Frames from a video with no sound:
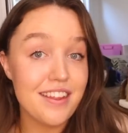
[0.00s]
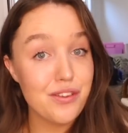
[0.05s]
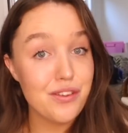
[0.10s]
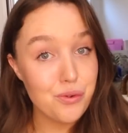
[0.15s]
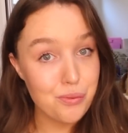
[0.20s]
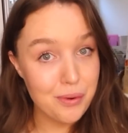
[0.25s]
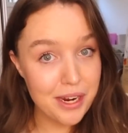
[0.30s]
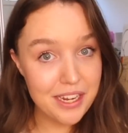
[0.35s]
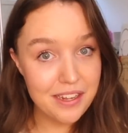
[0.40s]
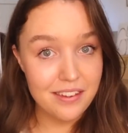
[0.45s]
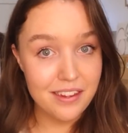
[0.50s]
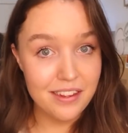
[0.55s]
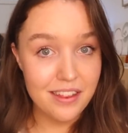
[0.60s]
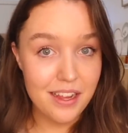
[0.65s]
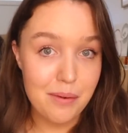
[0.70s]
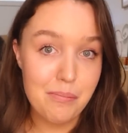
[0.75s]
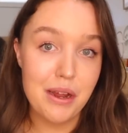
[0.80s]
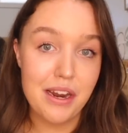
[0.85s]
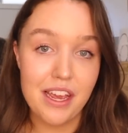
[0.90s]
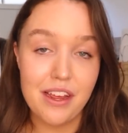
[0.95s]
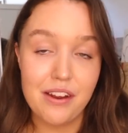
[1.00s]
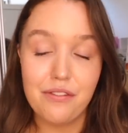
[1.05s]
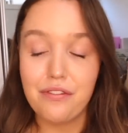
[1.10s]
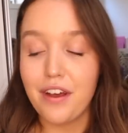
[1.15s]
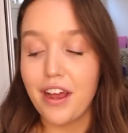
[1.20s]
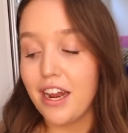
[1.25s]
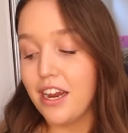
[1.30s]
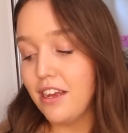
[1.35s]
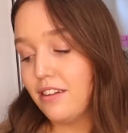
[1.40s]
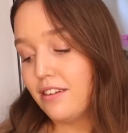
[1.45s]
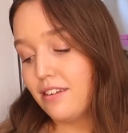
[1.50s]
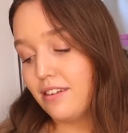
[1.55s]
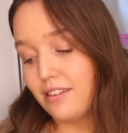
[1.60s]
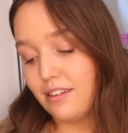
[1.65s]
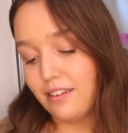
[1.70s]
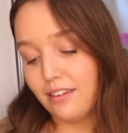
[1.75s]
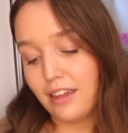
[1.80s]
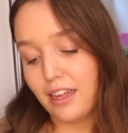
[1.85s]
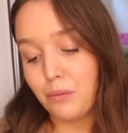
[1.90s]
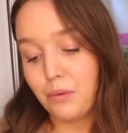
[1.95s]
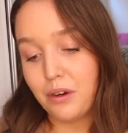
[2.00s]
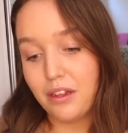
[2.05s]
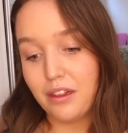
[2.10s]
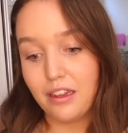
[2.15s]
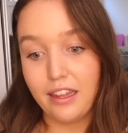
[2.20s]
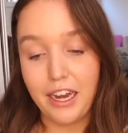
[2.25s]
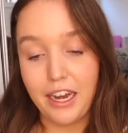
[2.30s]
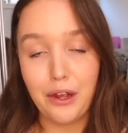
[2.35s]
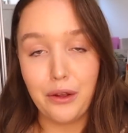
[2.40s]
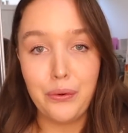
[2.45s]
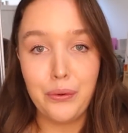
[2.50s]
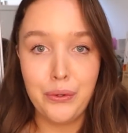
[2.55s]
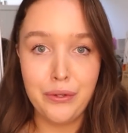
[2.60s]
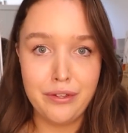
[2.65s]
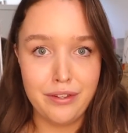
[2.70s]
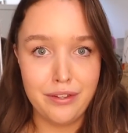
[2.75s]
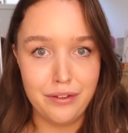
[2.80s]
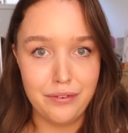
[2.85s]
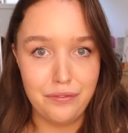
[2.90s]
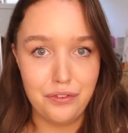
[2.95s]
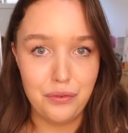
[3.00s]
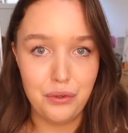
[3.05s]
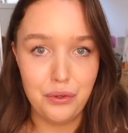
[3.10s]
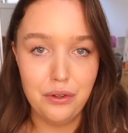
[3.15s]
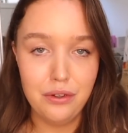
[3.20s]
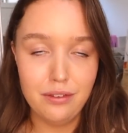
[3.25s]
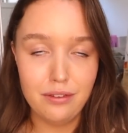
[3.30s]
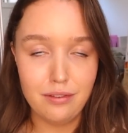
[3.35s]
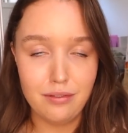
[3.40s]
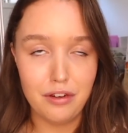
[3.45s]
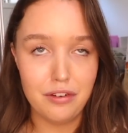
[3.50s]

There's a reason that money and finances is like one of the leading causes of divorce,